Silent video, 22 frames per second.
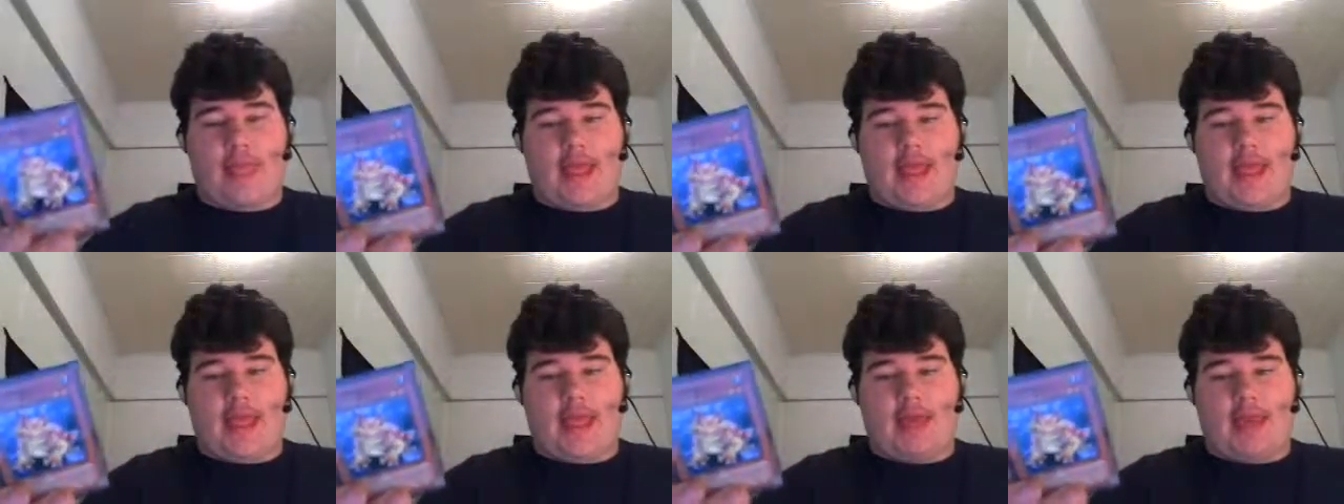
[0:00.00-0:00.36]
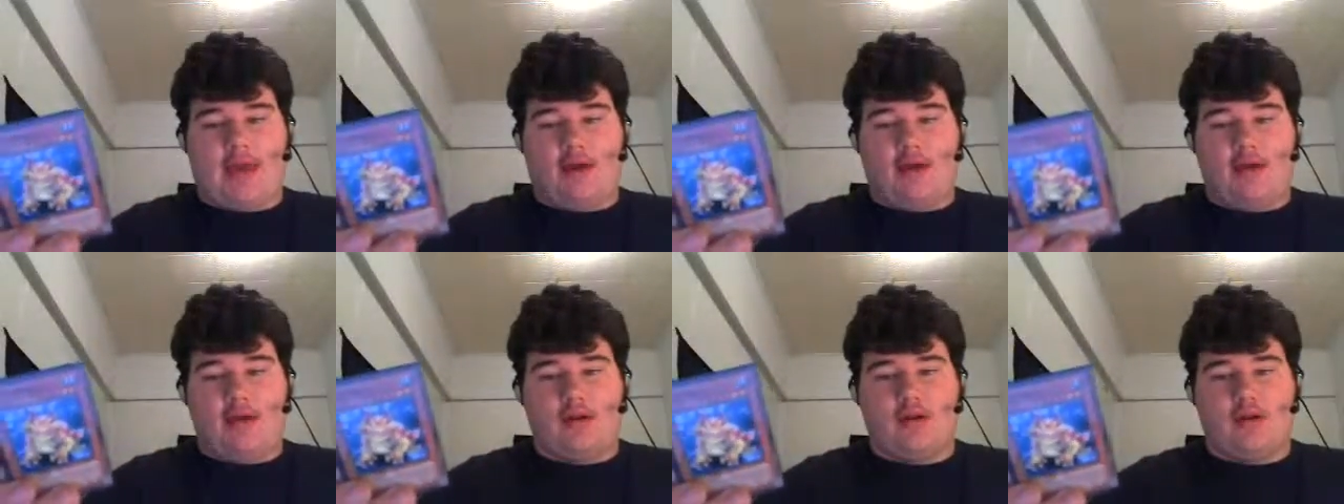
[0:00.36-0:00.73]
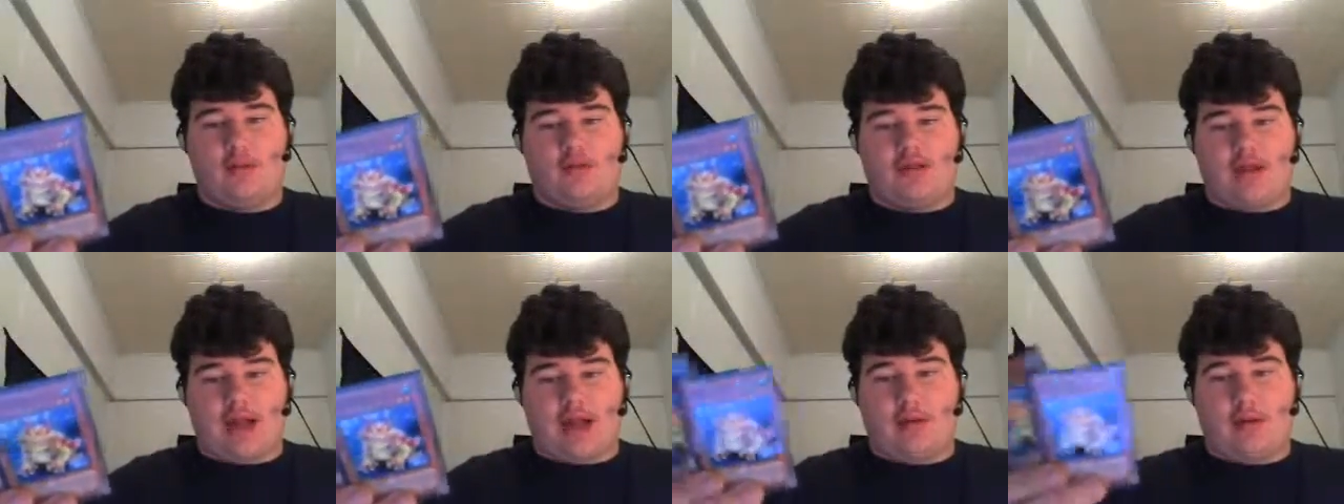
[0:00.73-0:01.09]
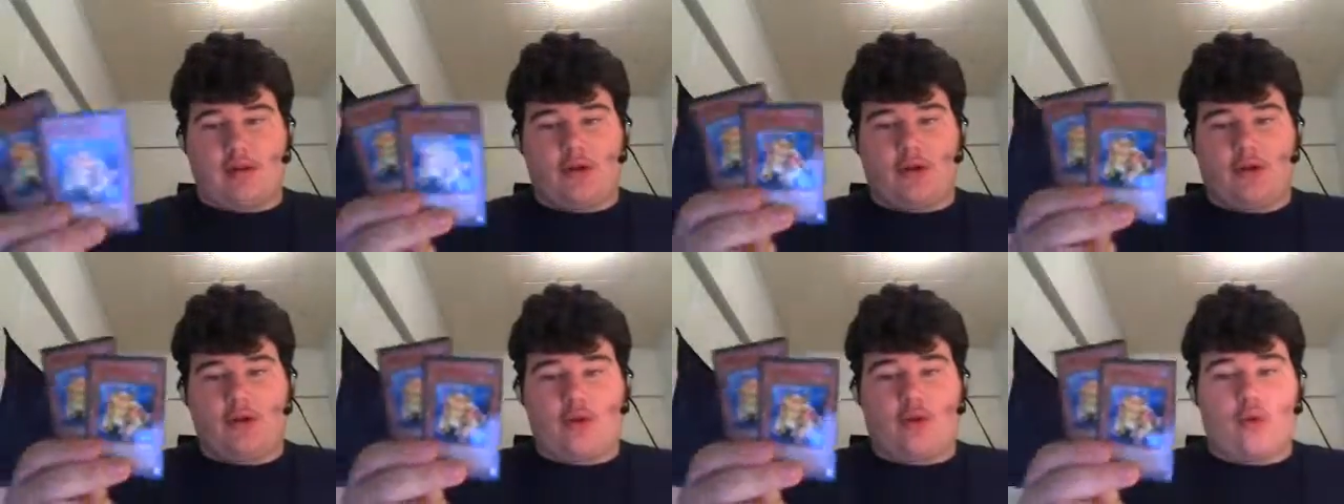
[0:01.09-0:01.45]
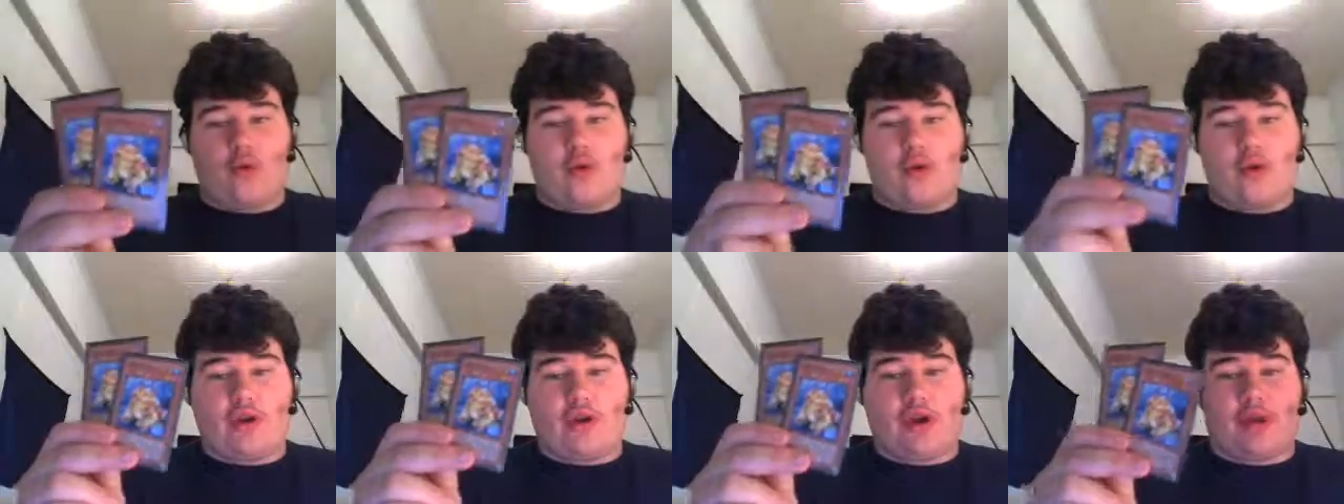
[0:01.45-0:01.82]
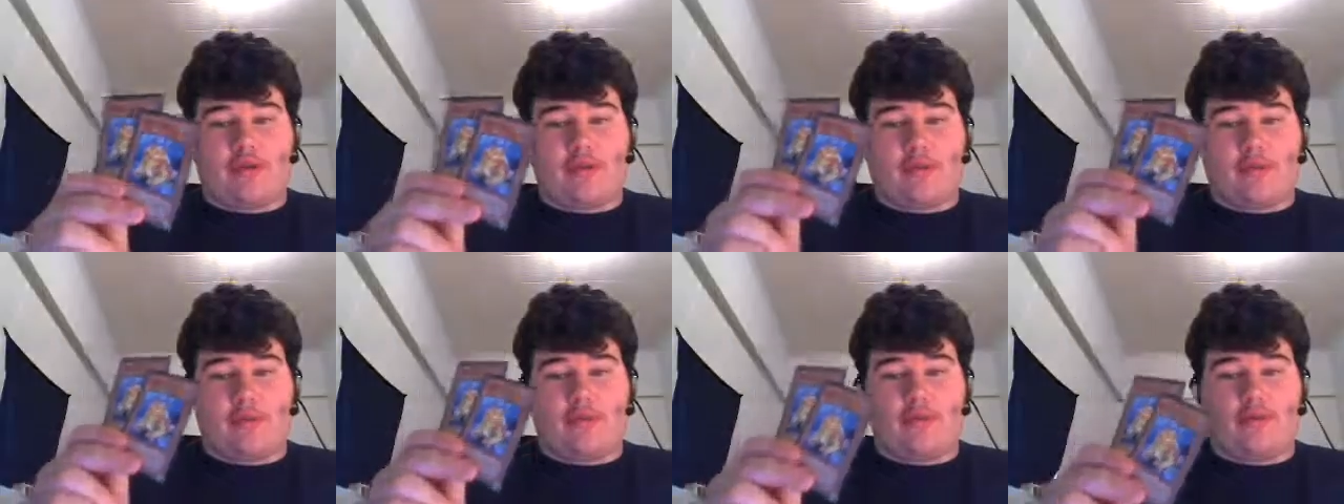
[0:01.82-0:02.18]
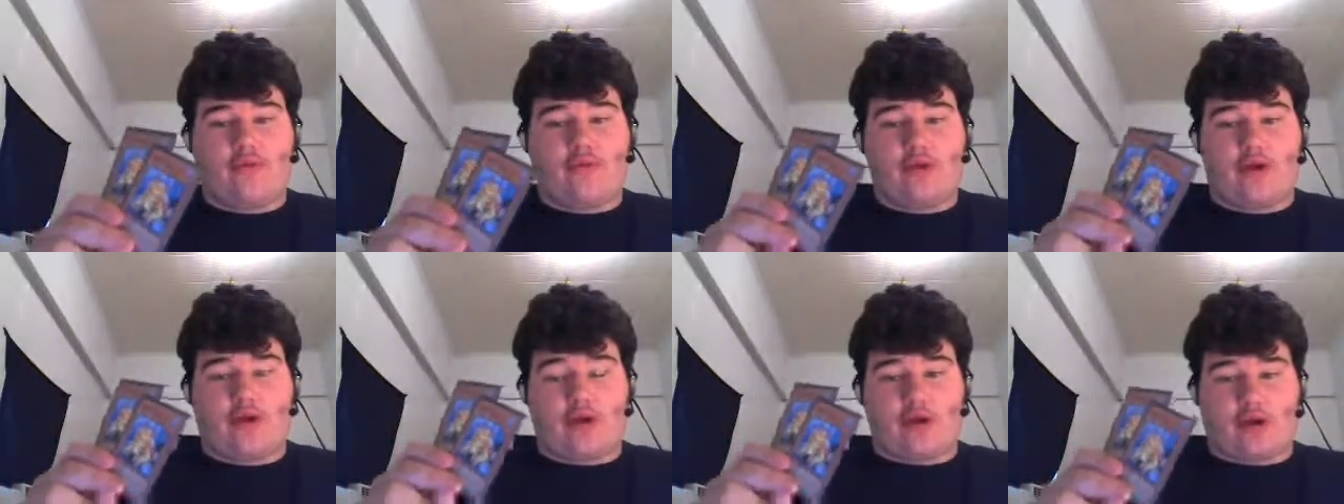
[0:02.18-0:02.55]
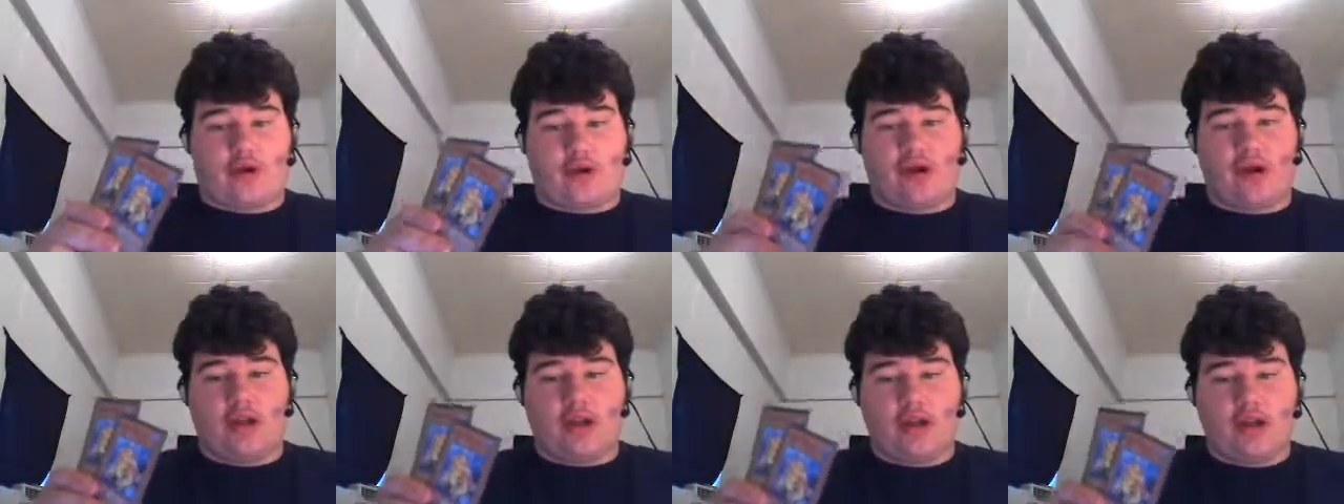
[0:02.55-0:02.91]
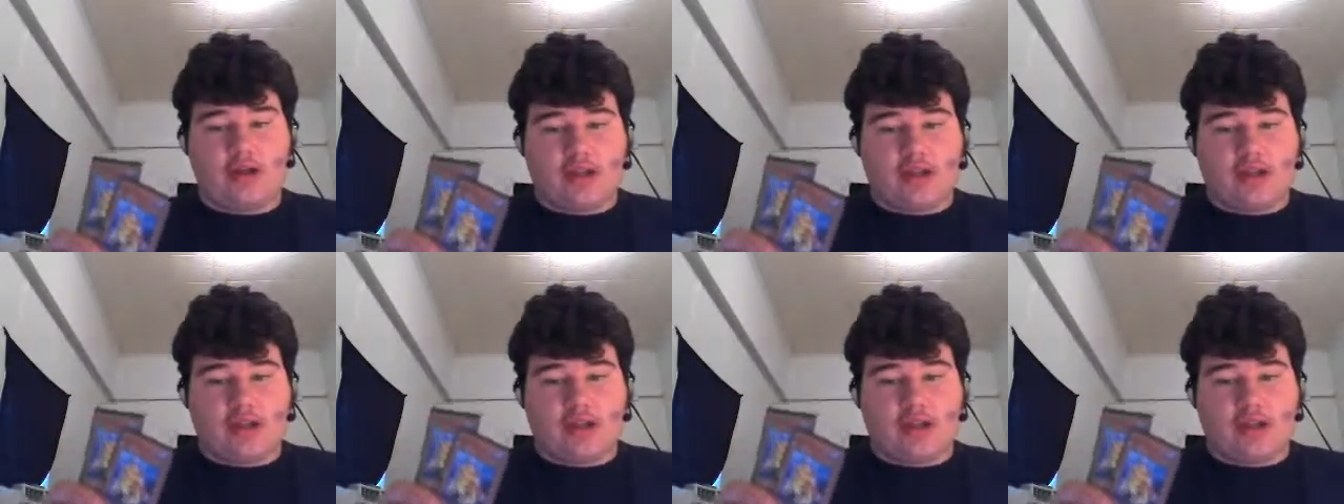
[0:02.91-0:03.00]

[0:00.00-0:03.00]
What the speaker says: a tadpole, or you can remove or